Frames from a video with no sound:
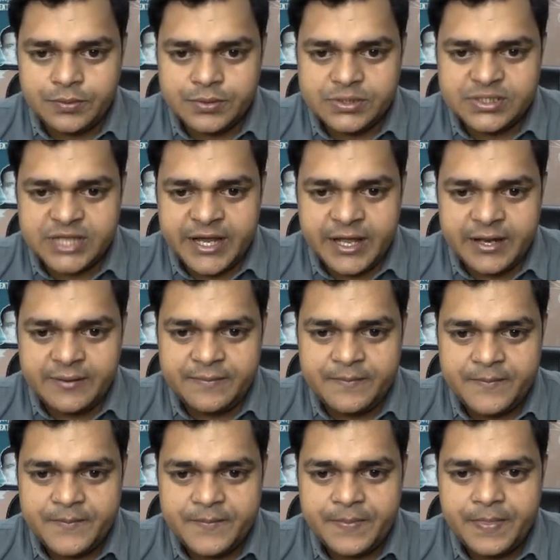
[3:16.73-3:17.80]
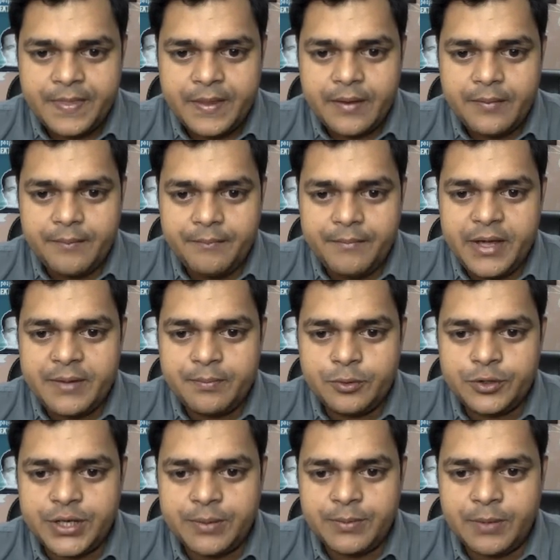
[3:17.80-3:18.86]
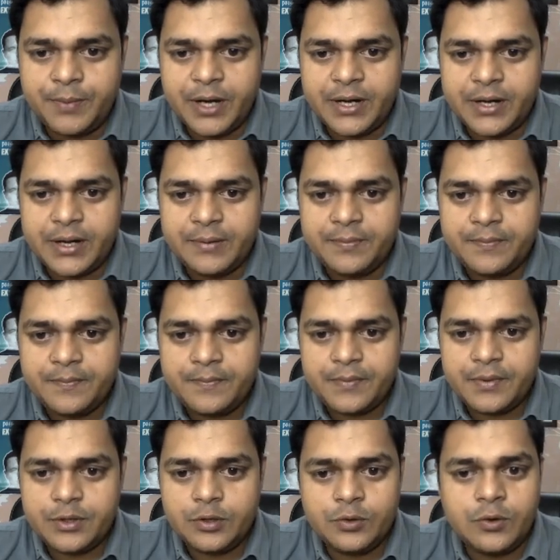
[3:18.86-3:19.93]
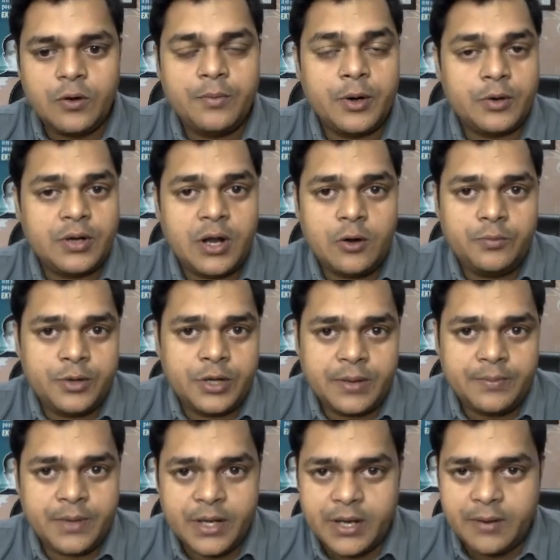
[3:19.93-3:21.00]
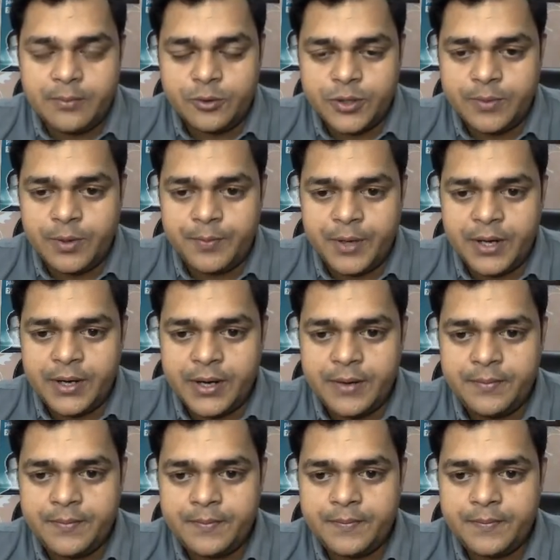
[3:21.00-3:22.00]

Second, make bootable pen drive. You know about how we can make a bootable pen drive.